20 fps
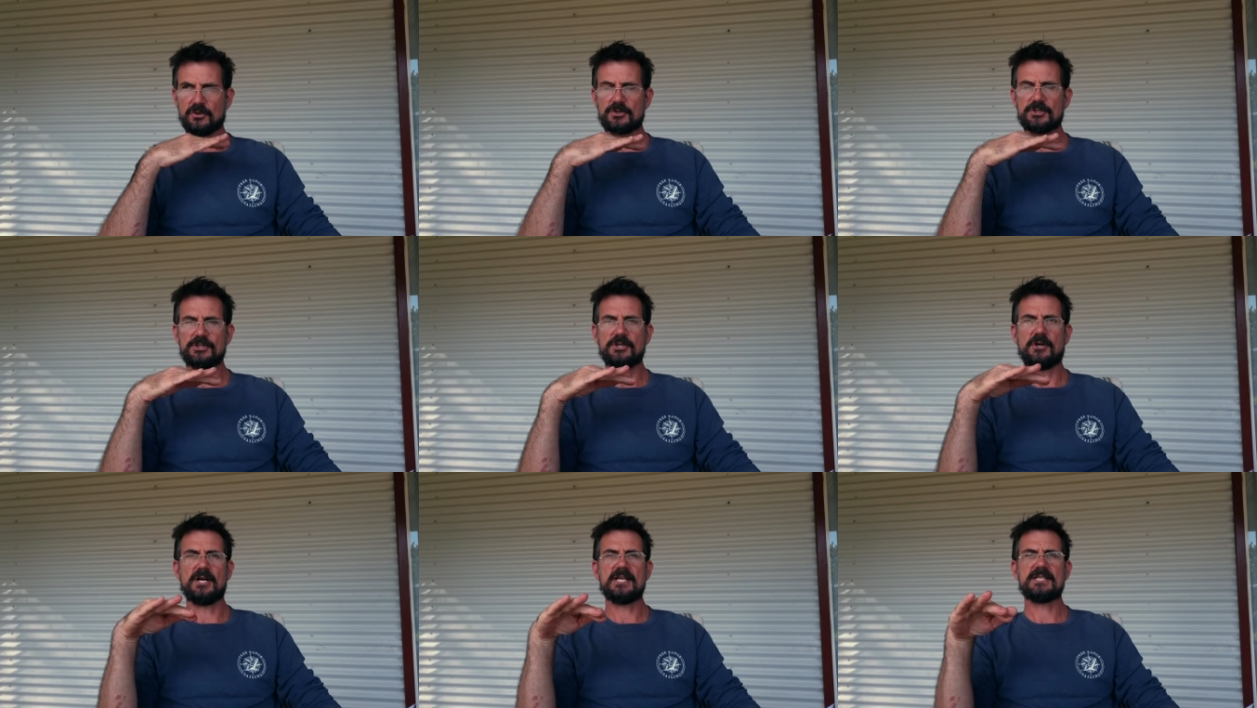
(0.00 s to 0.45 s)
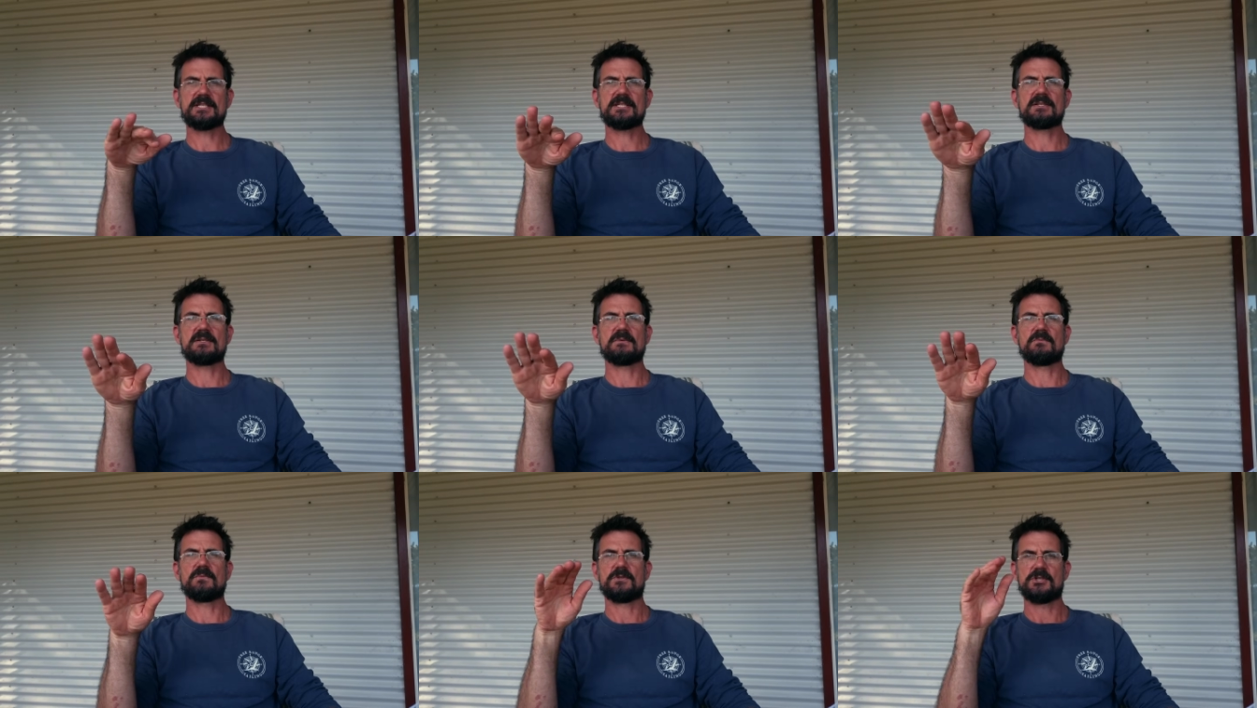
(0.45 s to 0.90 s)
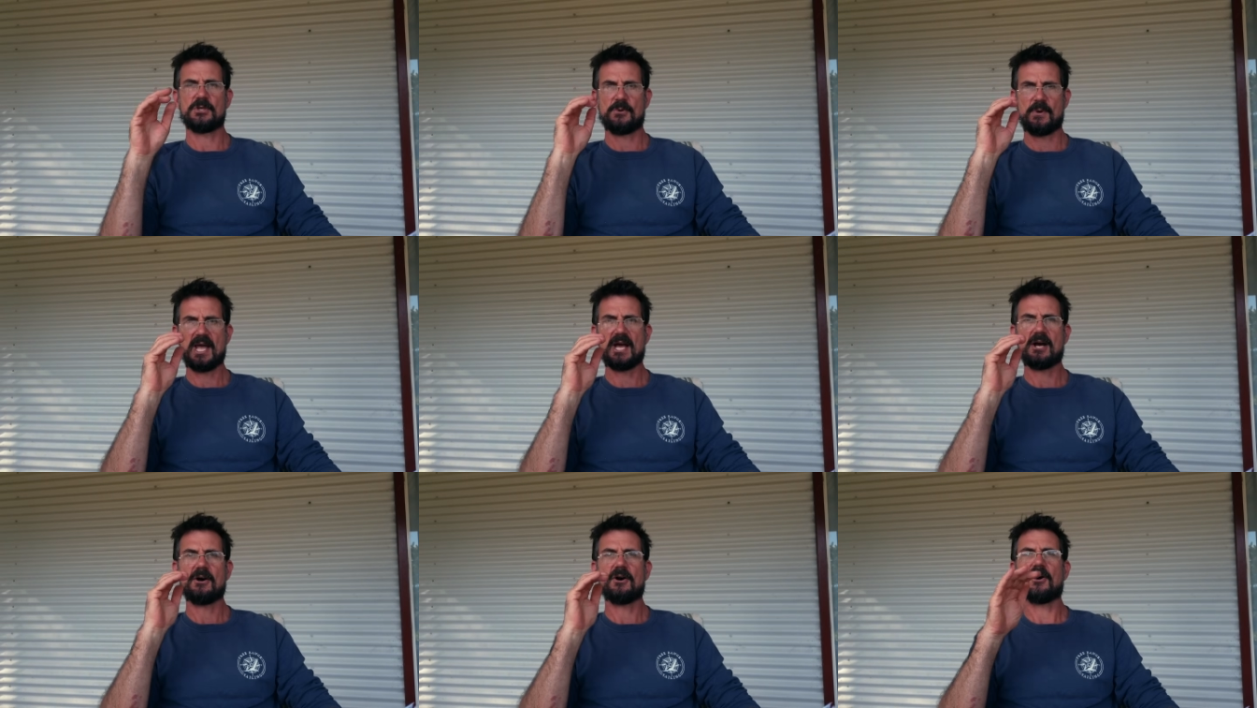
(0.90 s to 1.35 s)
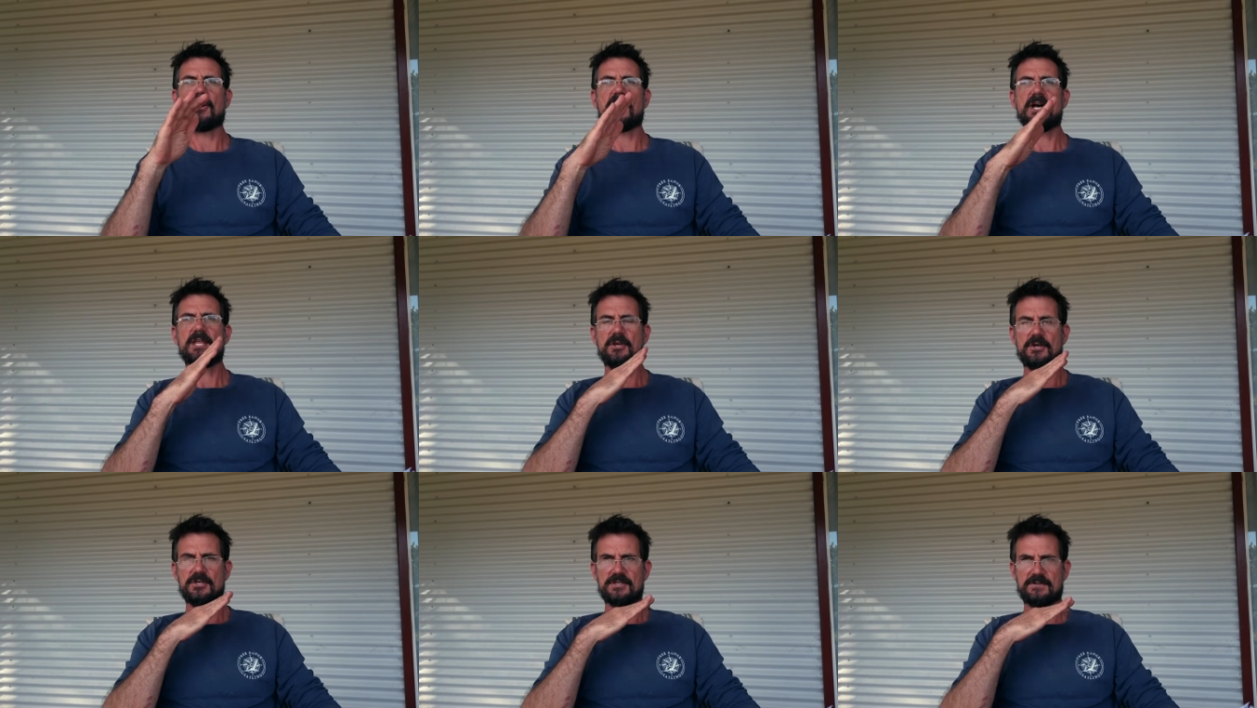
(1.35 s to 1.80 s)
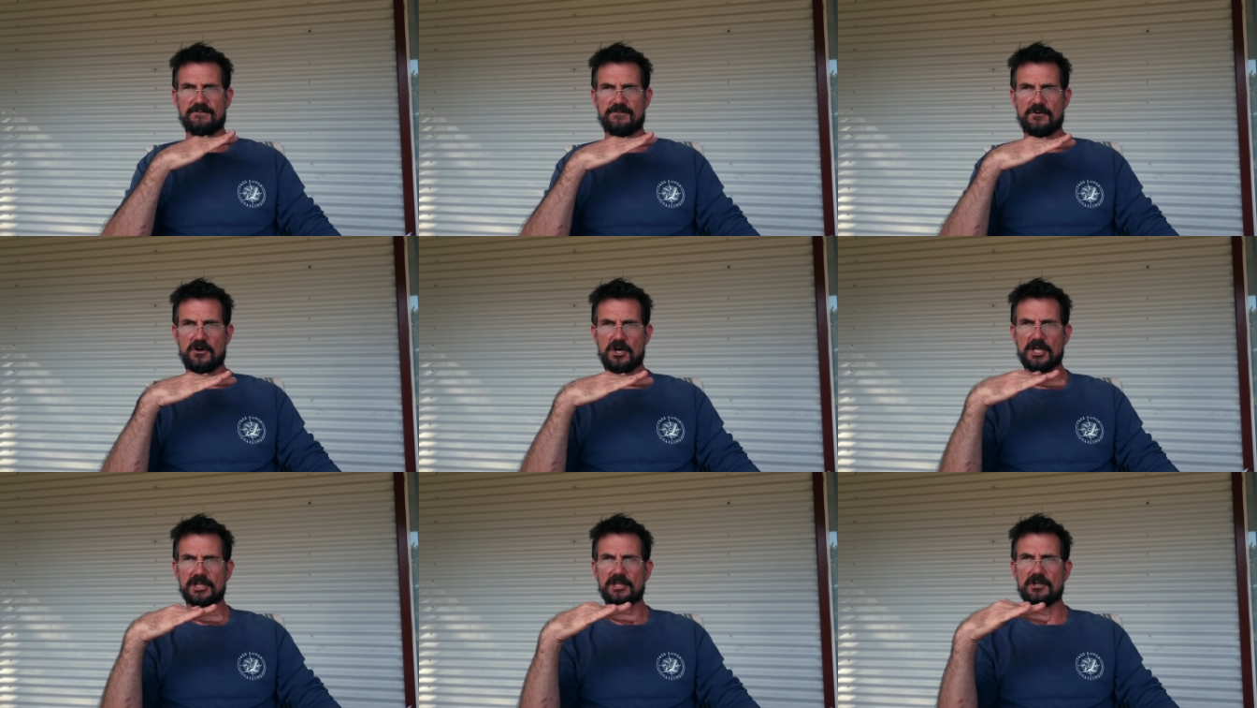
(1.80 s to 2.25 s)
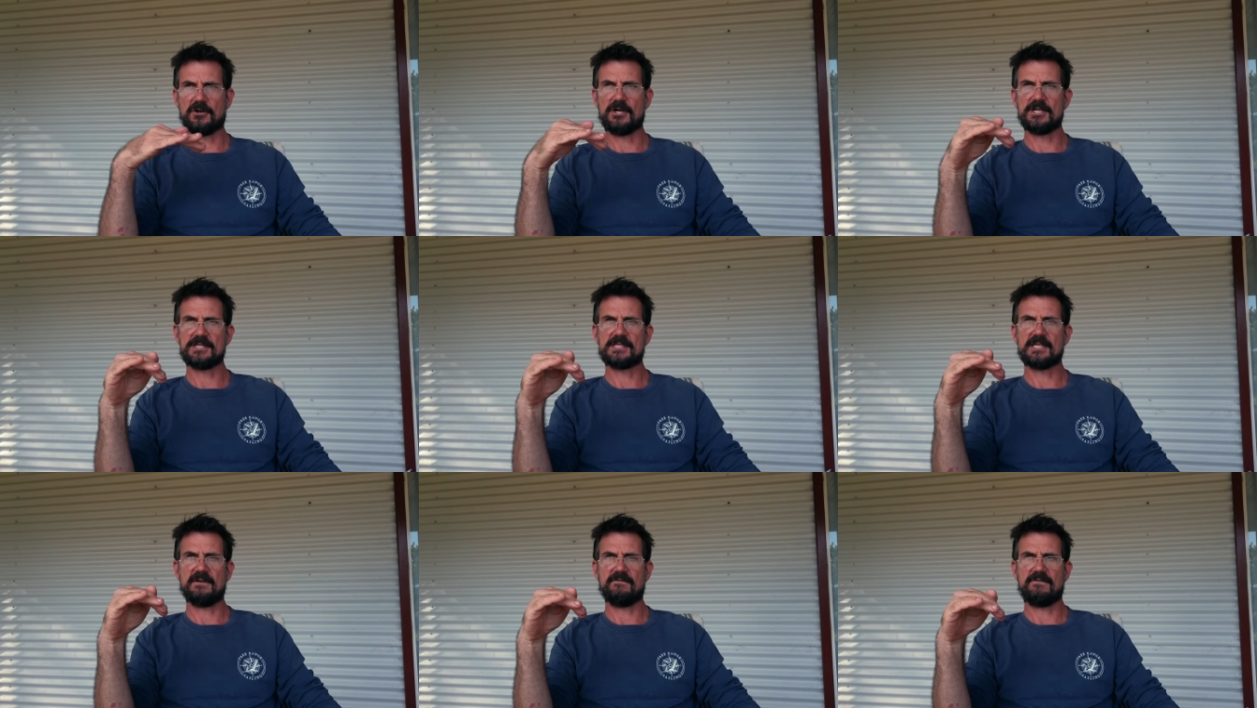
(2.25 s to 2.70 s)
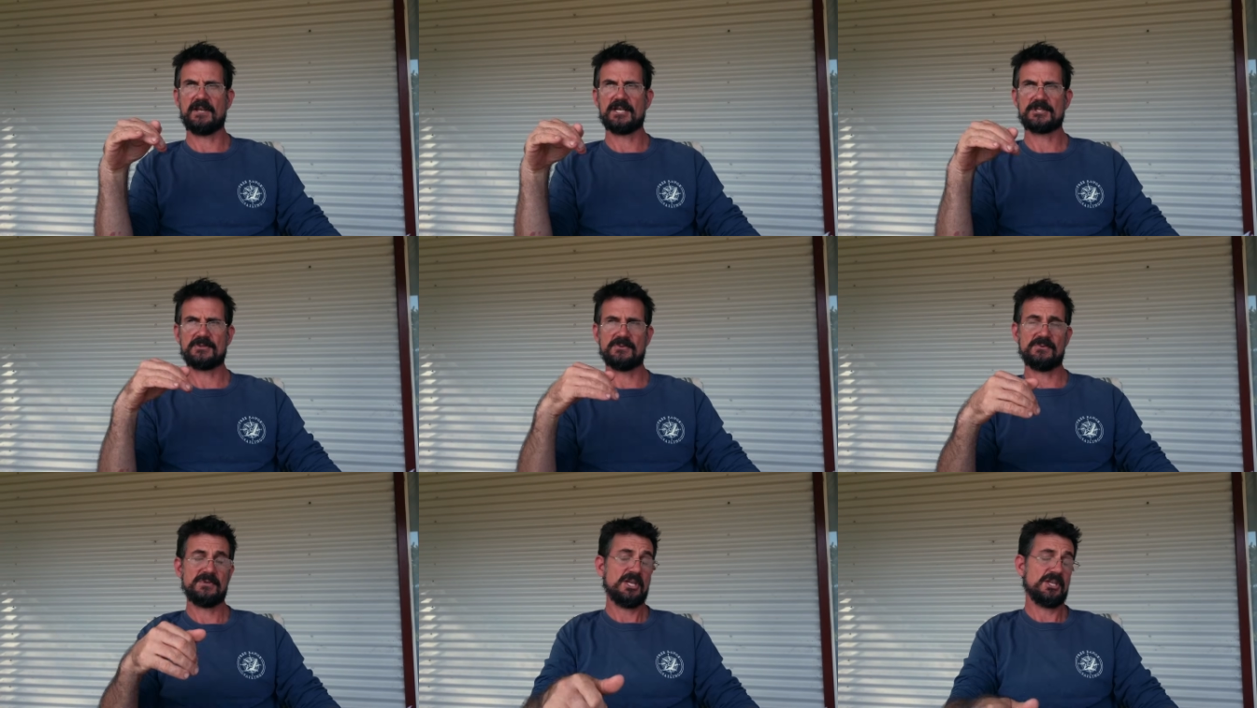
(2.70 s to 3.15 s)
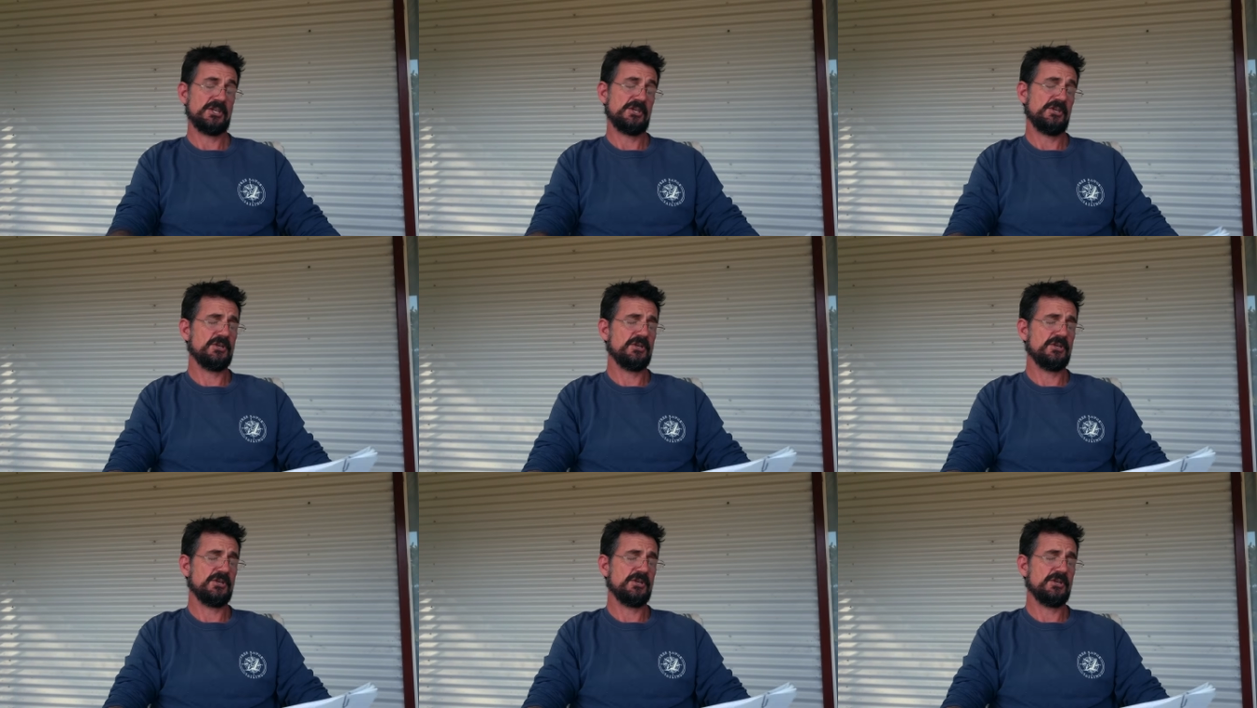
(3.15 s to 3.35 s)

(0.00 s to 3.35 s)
look nice to our eye, those fine lines in a vessel,